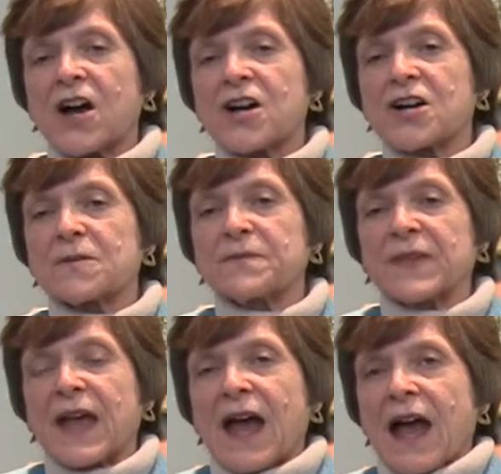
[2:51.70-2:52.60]
Um,
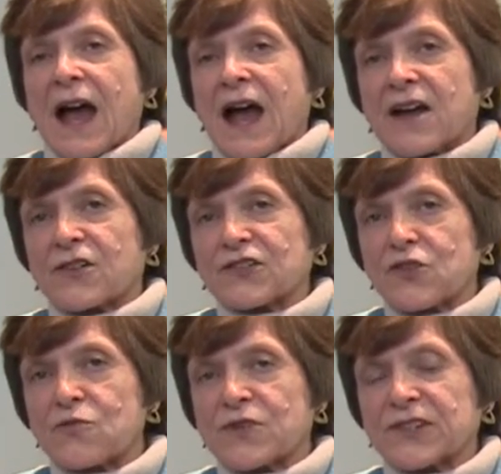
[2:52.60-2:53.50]
I
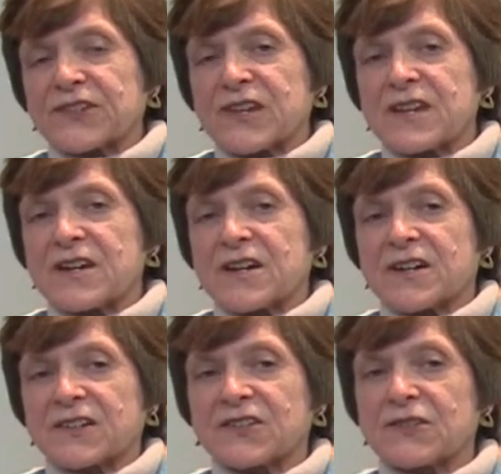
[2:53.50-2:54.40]
also want to see
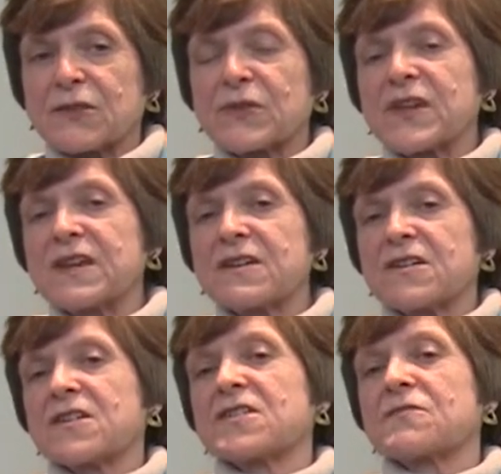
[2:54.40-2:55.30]
us think
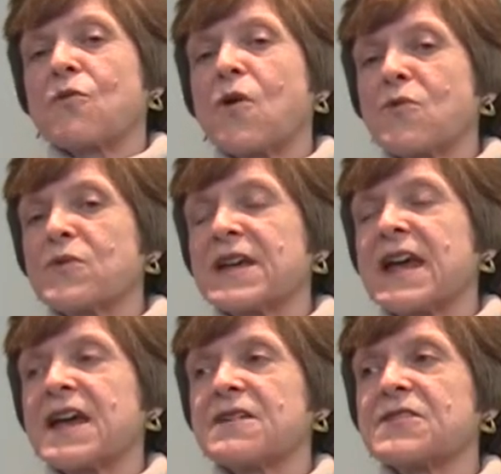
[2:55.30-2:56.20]
of what we
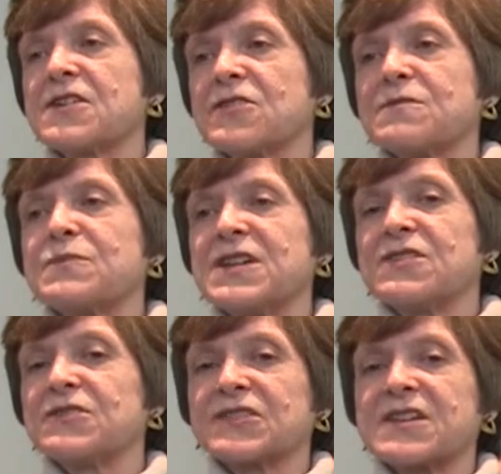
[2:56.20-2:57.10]
have here at
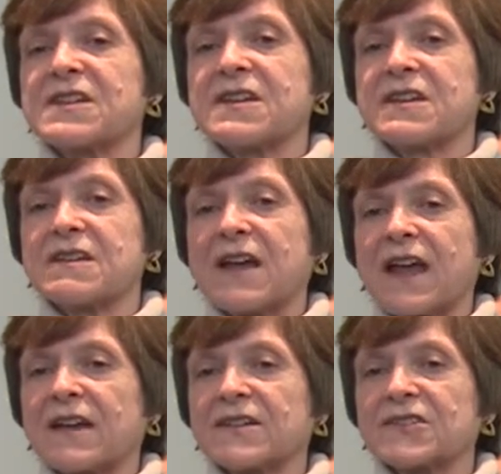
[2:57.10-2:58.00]
BUC
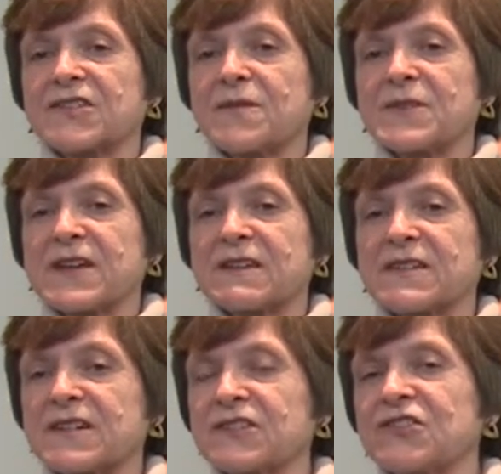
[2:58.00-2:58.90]
as something
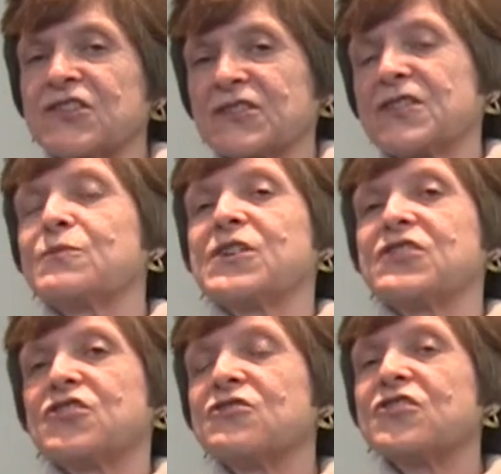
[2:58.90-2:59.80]
that is just simply
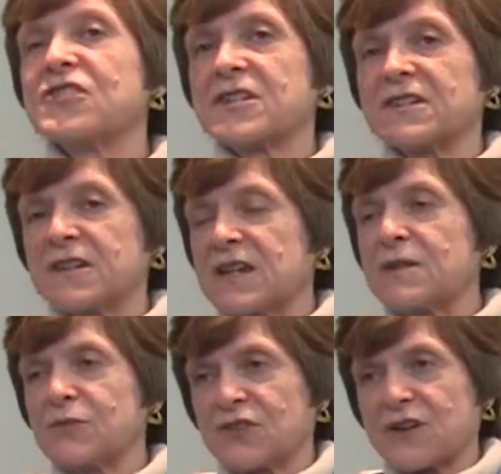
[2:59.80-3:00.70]
too good to
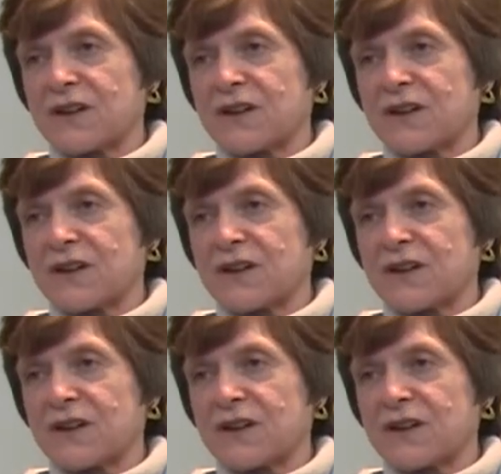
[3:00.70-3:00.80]
keep to